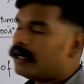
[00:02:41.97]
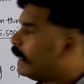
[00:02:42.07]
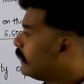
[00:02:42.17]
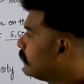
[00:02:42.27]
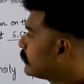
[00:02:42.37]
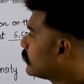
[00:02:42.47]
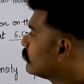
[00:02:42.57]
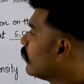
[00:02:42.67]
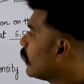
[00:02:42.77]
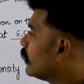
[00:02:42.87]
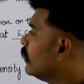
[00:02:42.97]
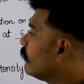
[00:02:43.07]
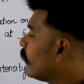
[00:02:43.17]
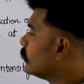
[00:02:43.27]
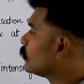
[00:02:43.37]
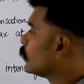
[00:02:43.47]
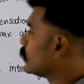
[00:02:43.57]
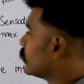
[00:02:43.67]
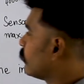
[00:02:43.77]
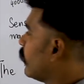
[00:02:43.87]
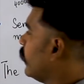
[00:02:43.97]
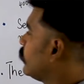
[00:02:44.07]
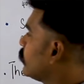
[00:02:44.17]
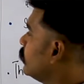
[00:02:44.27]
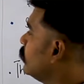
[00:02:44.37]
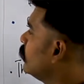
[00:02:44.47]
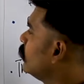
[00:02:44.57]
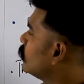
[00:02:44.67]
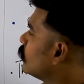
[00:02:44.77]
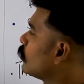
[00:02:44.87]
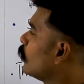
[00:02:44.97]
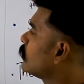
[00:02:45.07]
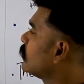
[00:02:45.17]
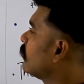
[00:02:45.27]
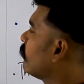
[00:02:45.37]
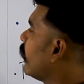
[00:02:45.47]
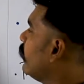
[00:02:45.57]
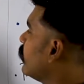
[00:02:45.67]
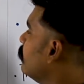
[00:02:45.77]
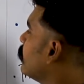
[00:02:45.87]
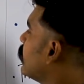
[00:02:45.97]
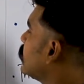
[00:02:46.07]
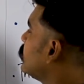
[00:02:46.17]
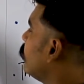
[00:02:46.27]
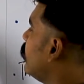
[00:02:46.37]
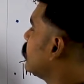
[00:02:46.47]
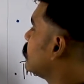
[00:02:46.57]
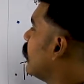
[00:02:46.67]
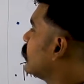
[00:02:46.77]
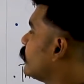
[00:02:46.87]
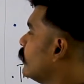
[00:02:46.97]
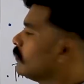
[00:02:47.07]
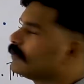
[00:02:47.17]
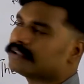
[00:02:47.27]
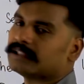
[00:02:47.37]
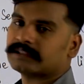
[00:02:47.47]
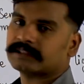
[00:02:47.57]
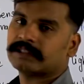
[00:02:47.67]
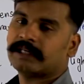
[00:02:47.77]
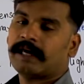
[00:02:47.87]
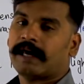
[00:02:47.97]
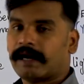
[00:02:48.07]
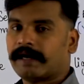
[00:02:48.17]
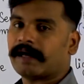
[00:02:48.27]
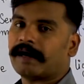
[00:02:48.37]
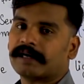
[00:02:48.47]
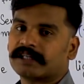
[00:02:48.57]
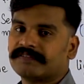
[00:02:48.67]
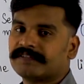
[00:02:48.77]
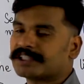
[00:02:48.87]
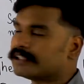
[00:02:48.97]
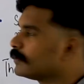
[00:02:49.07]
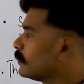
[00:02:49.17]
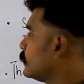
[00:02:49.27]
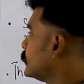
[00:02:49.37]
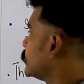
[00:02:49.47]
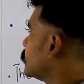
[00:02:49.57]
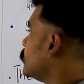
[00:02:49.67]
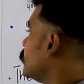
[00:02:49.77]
Let us discuss what are the different sources of light. So sources of light can be classified as natural sources and artificial sources.